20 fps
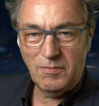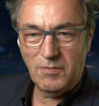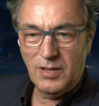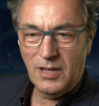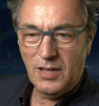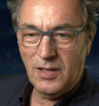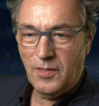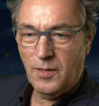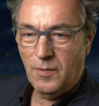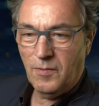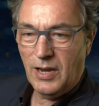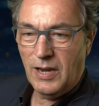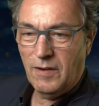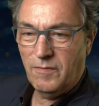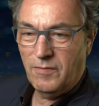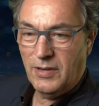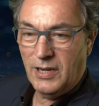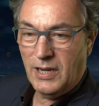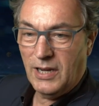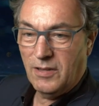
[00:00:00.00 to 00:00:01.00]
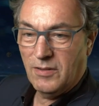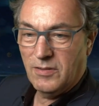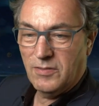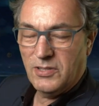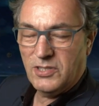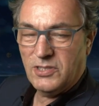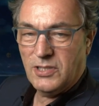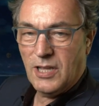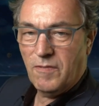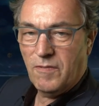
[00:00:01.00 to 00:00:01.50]
And the
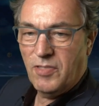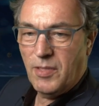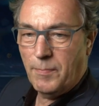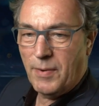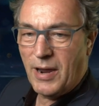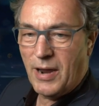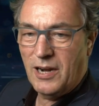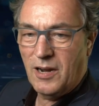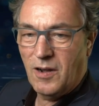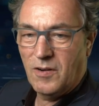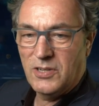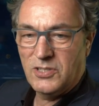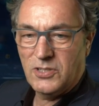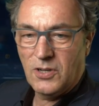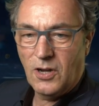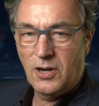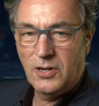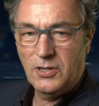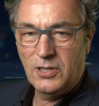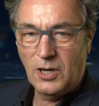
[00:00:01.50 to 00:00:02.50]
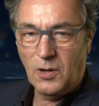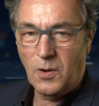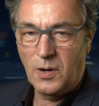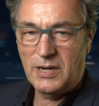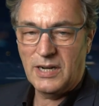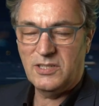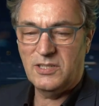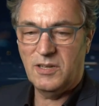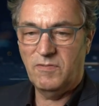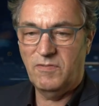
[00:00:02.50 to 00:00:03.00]
stuff in the background is ongoing.
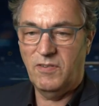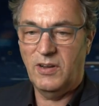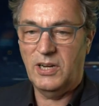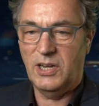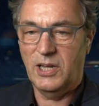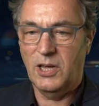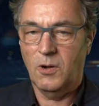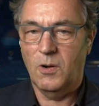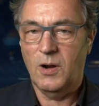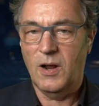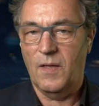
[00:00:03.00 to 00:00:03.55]
That's a video.